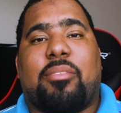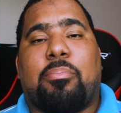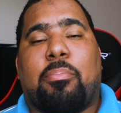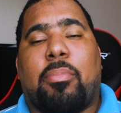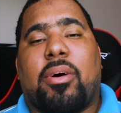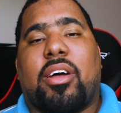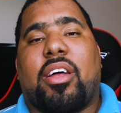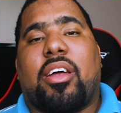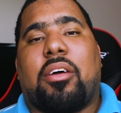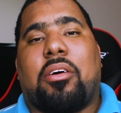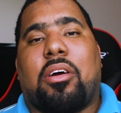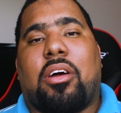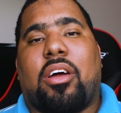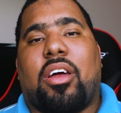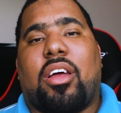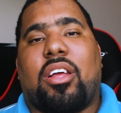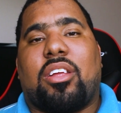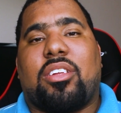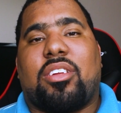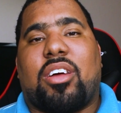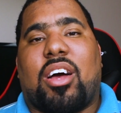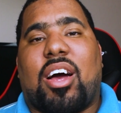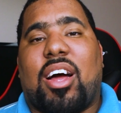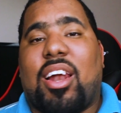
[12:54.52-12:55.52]
but
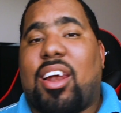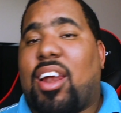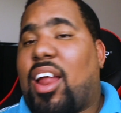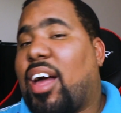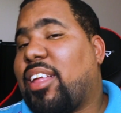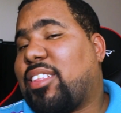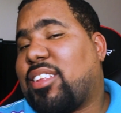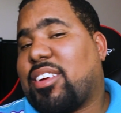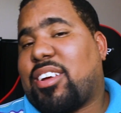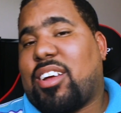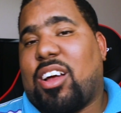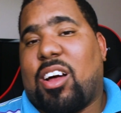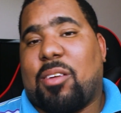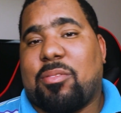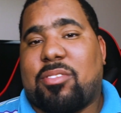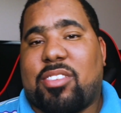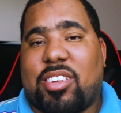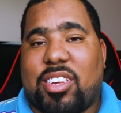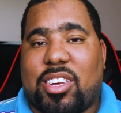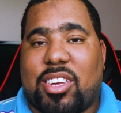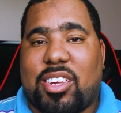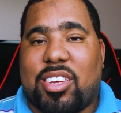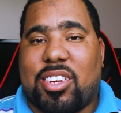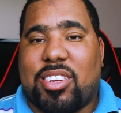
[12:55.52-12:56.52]
unlike the
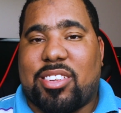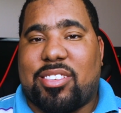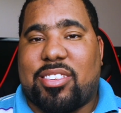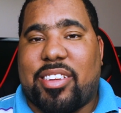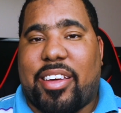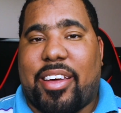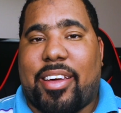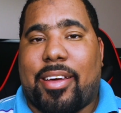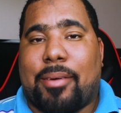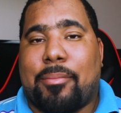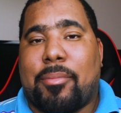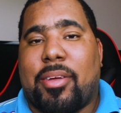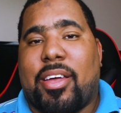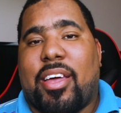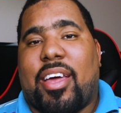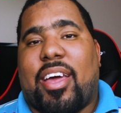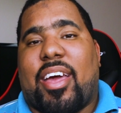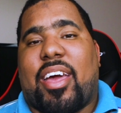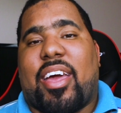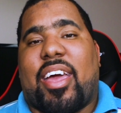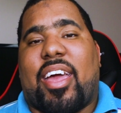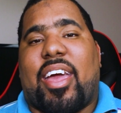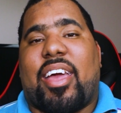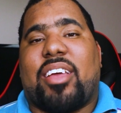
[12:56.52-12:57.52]
CompTIA exam,
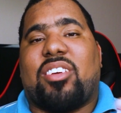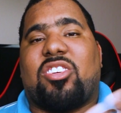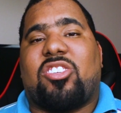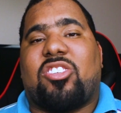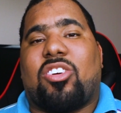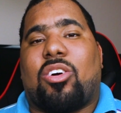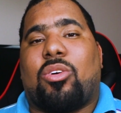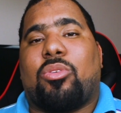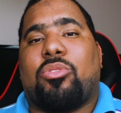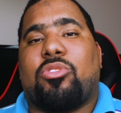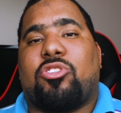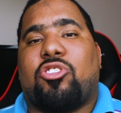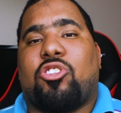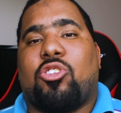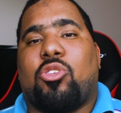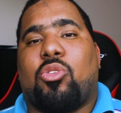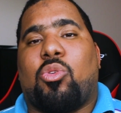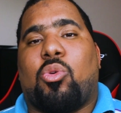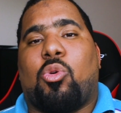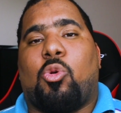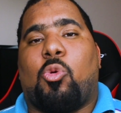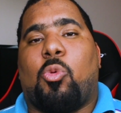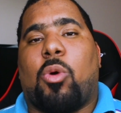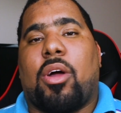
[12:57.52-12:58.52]
it shows you
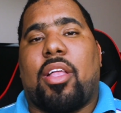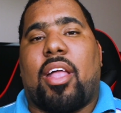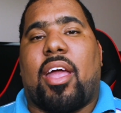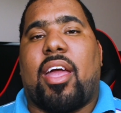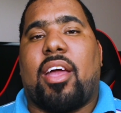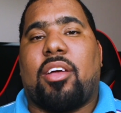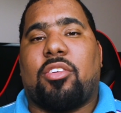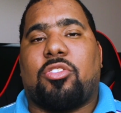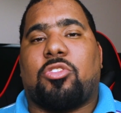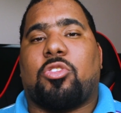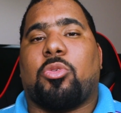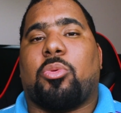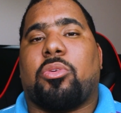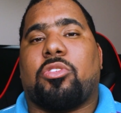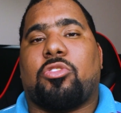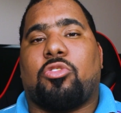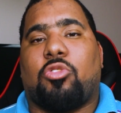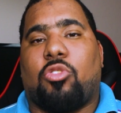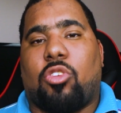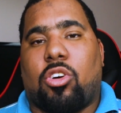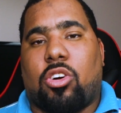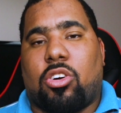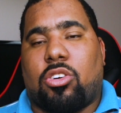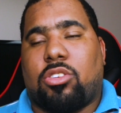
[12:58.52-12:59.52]
what answer is
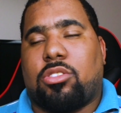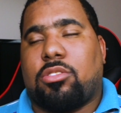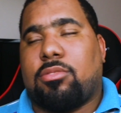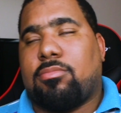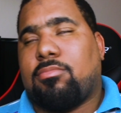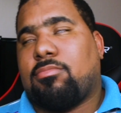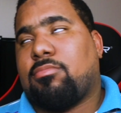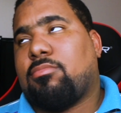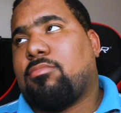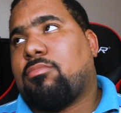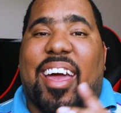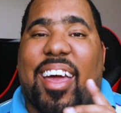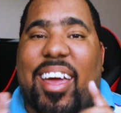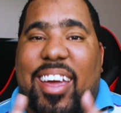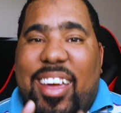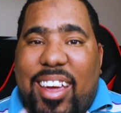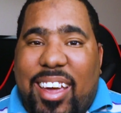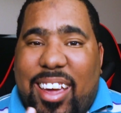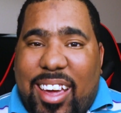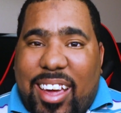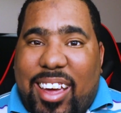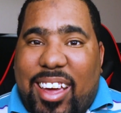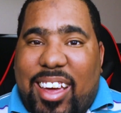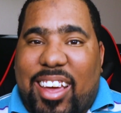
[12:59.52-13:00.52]
wrong,
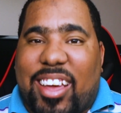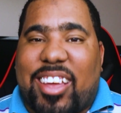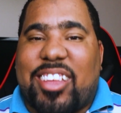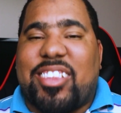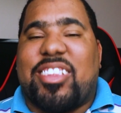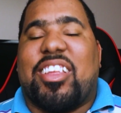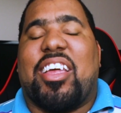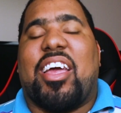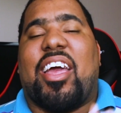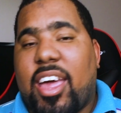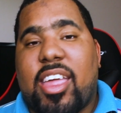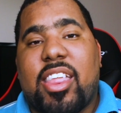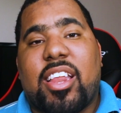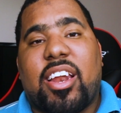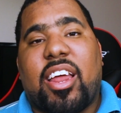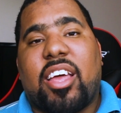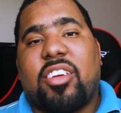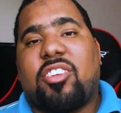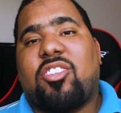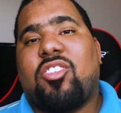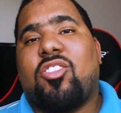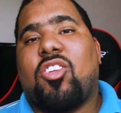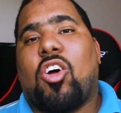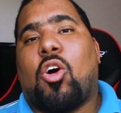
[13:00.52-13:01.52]
and it
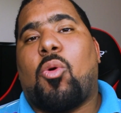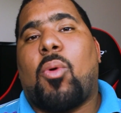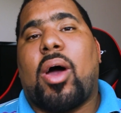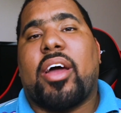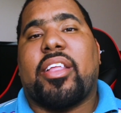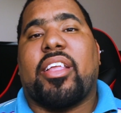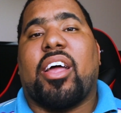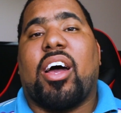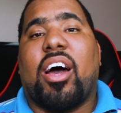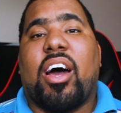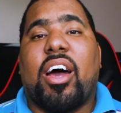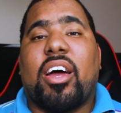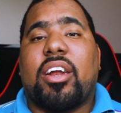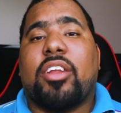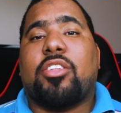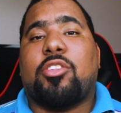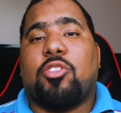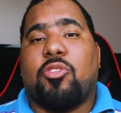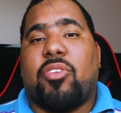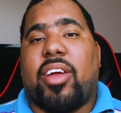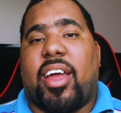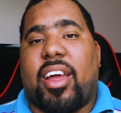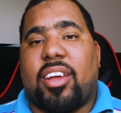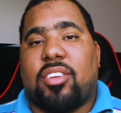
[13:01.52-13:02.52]
lets you know why the other
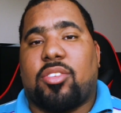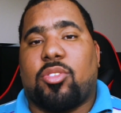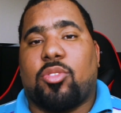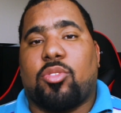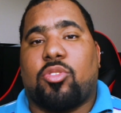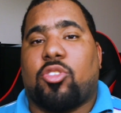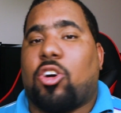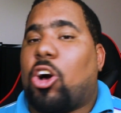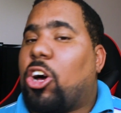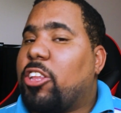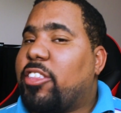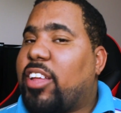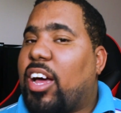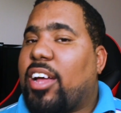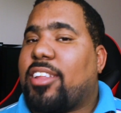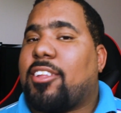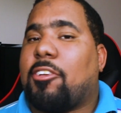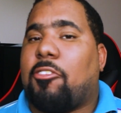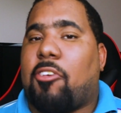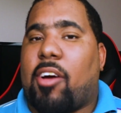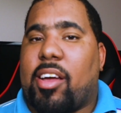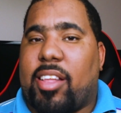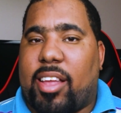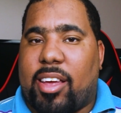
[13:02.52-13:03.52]
3 answers are not
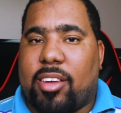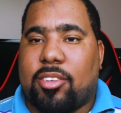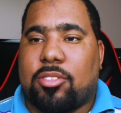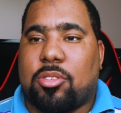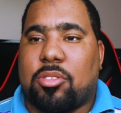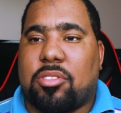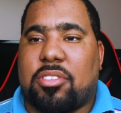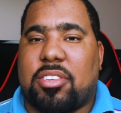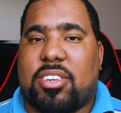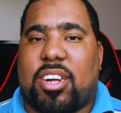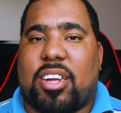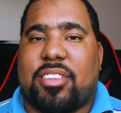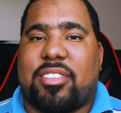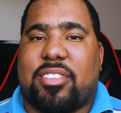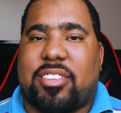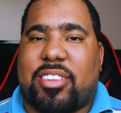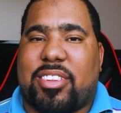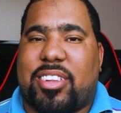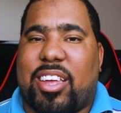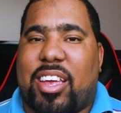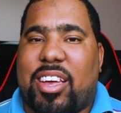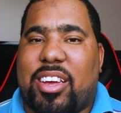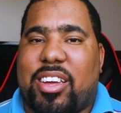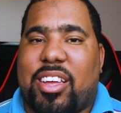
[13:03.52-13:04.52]
the right answers. And I
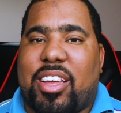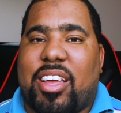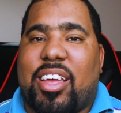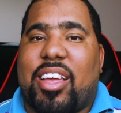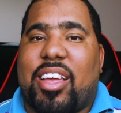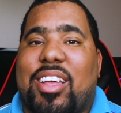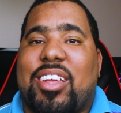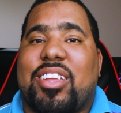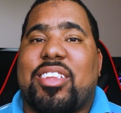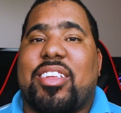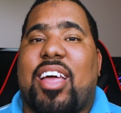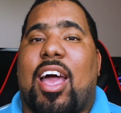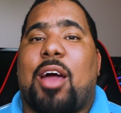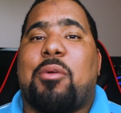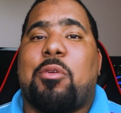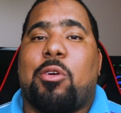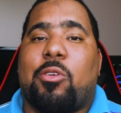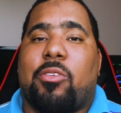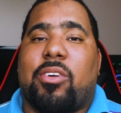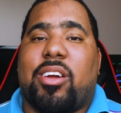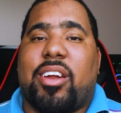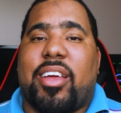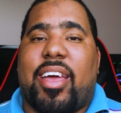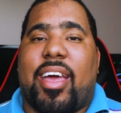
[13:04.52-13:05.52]
think that will
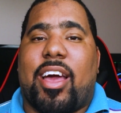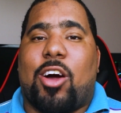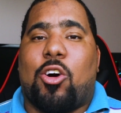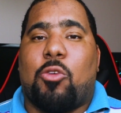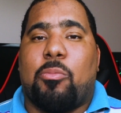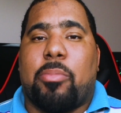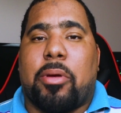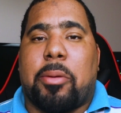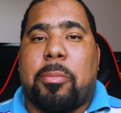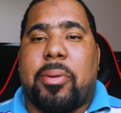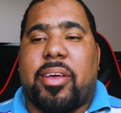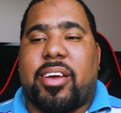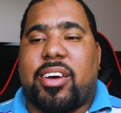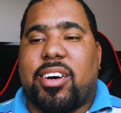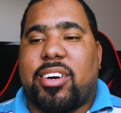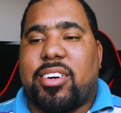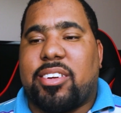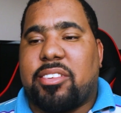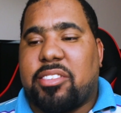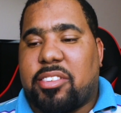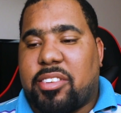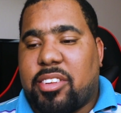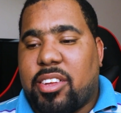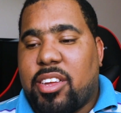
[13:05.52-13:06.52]
really help me,
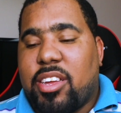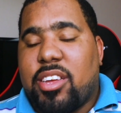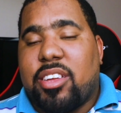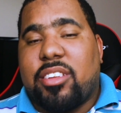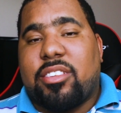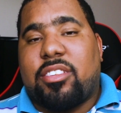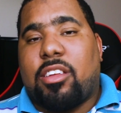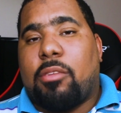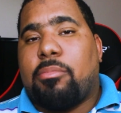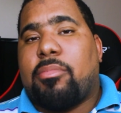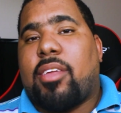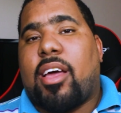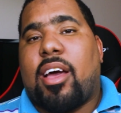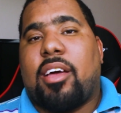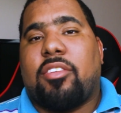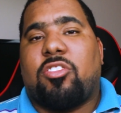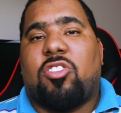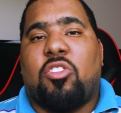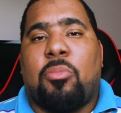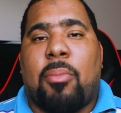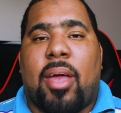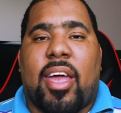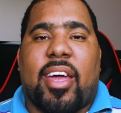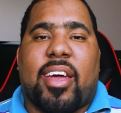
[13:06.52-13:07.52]
because sometimes
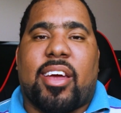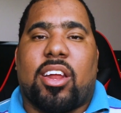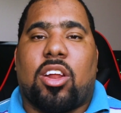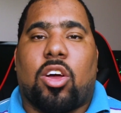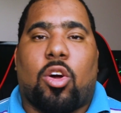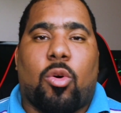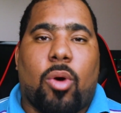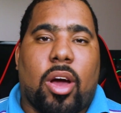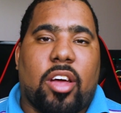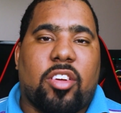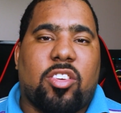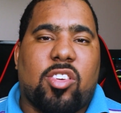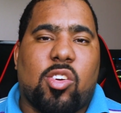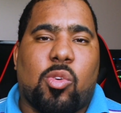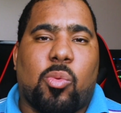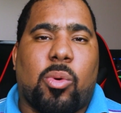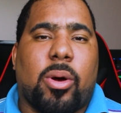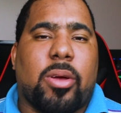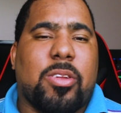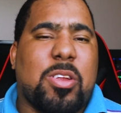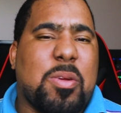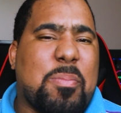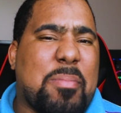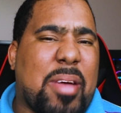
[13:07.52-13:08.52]
you may get a question
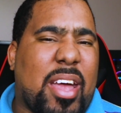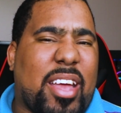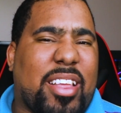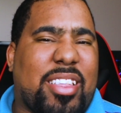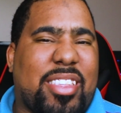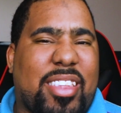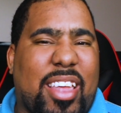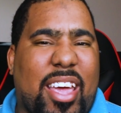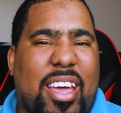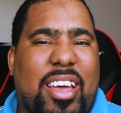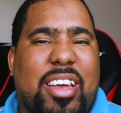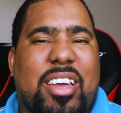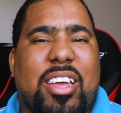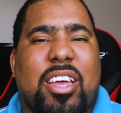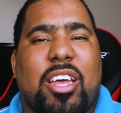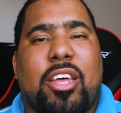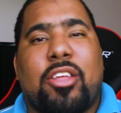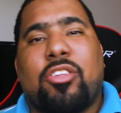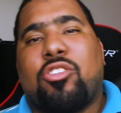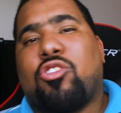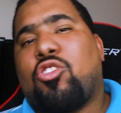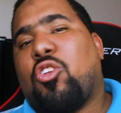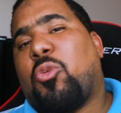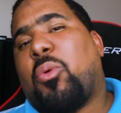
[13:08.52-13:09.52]
where you may think
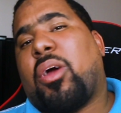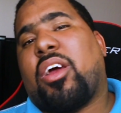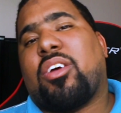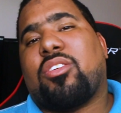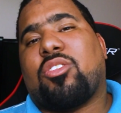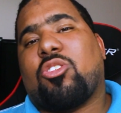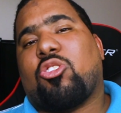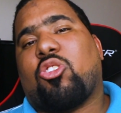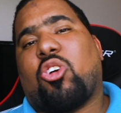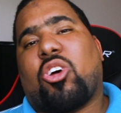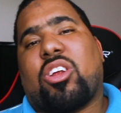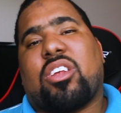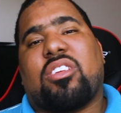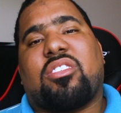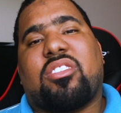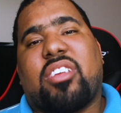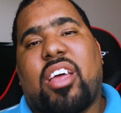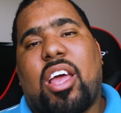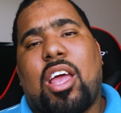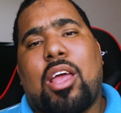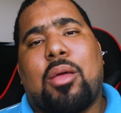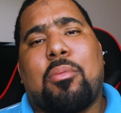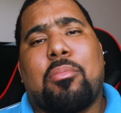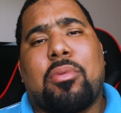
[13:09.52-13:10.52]
2 answers are the
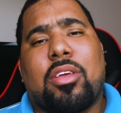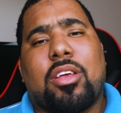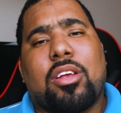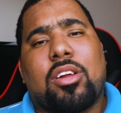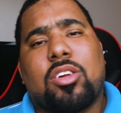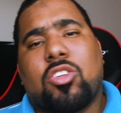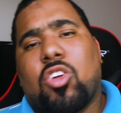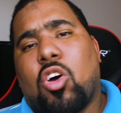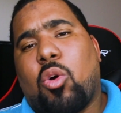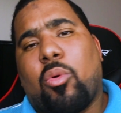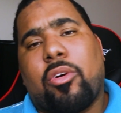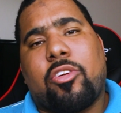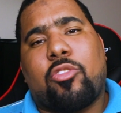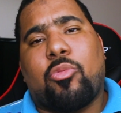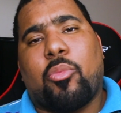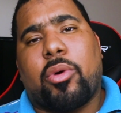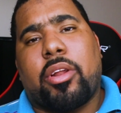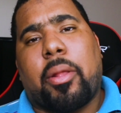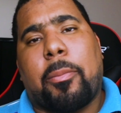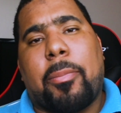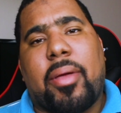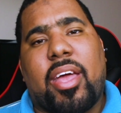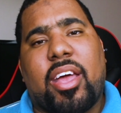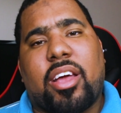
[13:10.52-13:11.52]
same and you don't know which
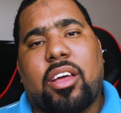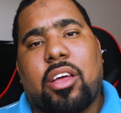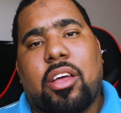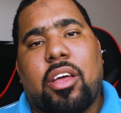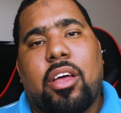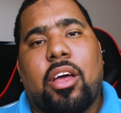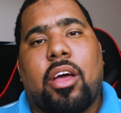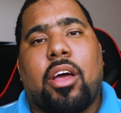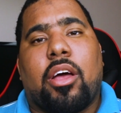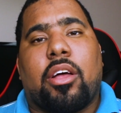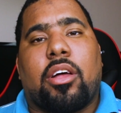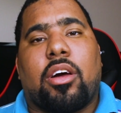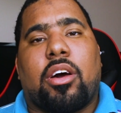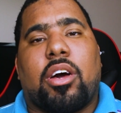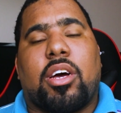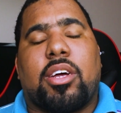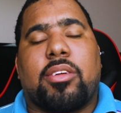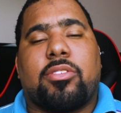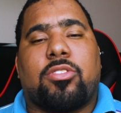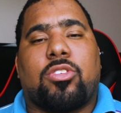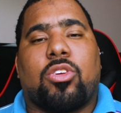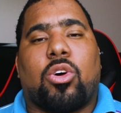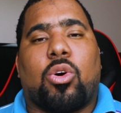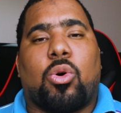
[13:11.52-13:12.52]
one to pick.
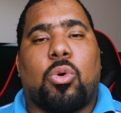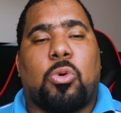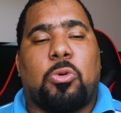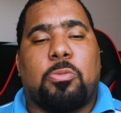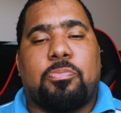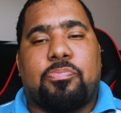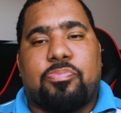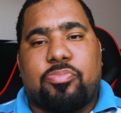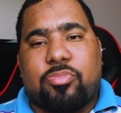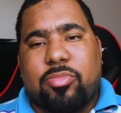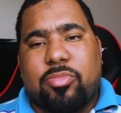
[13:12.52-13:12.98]
So